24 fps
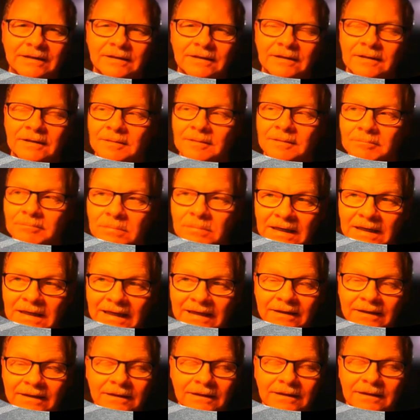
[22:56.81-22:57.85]
But
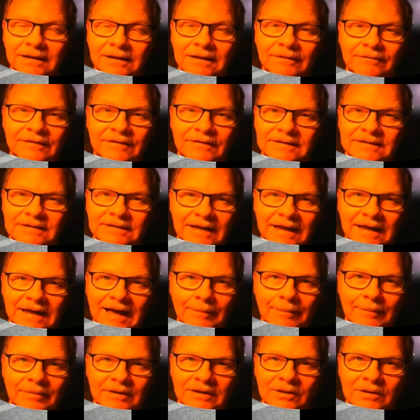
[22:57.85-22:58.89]
if this had
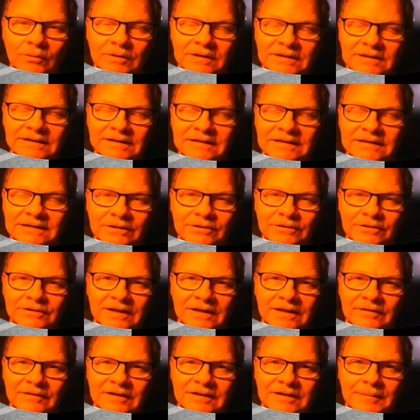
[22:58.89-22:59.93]
happened going 60 or
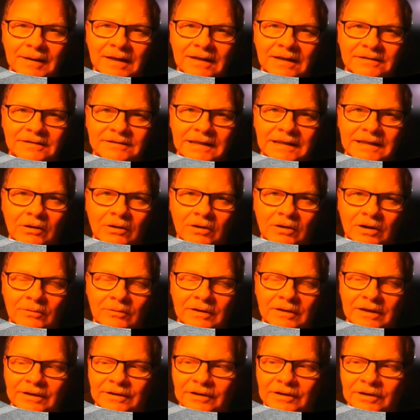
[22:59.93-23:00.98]
70 miles an hour
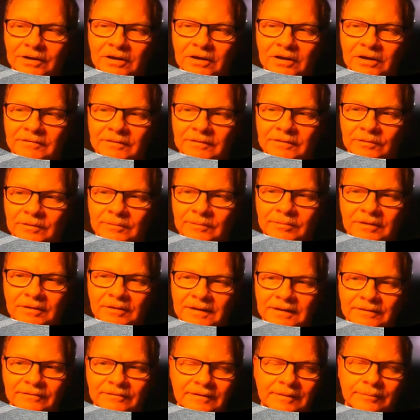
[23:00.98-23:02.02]
around a curve, it would have probably
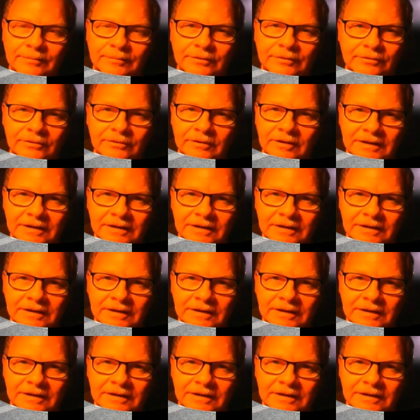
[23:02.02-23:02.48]
flipped the truck end